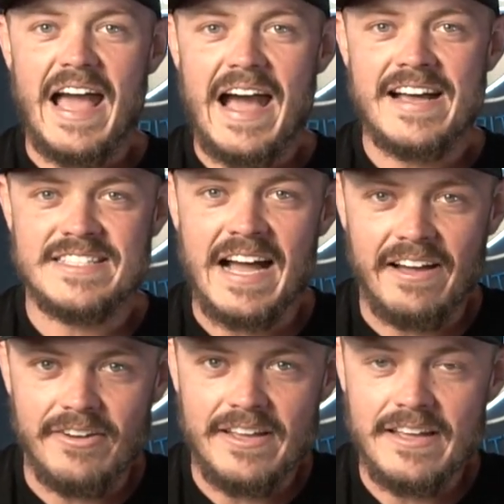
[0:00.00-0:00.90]
as
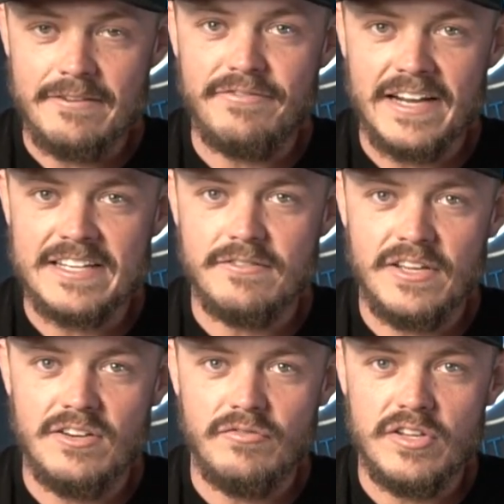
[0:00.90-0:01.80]
highly effective
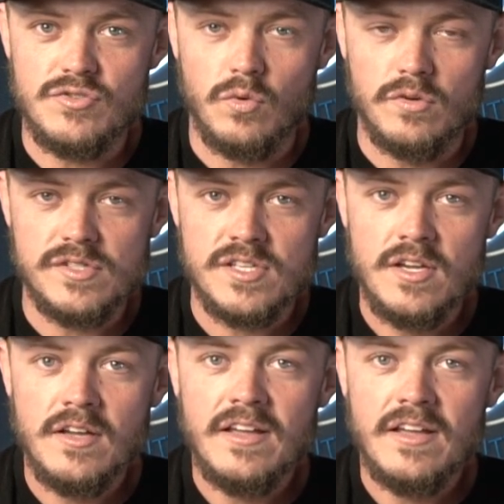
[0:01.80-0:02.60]
individuals,